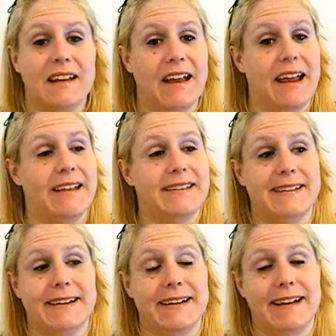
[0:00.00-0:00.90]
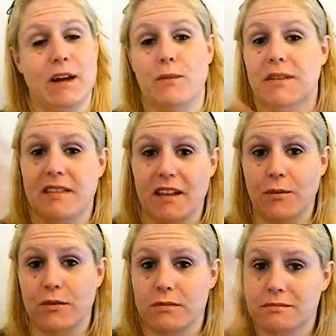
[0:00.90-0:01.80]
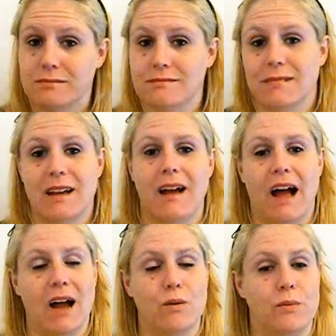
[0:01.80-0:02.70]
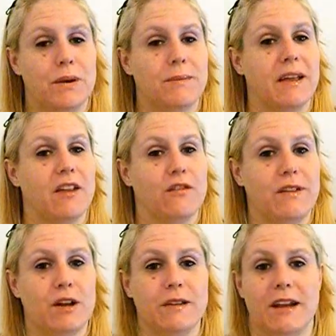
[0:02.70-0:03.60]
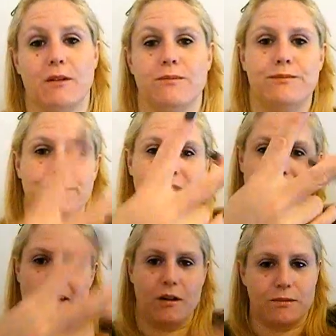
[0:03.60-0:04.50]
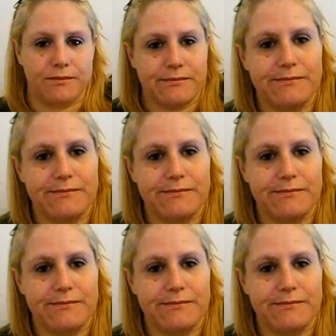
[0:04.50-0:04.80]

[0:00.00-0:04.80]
And I hope this is helpful. I will put up that other video later. Peace out.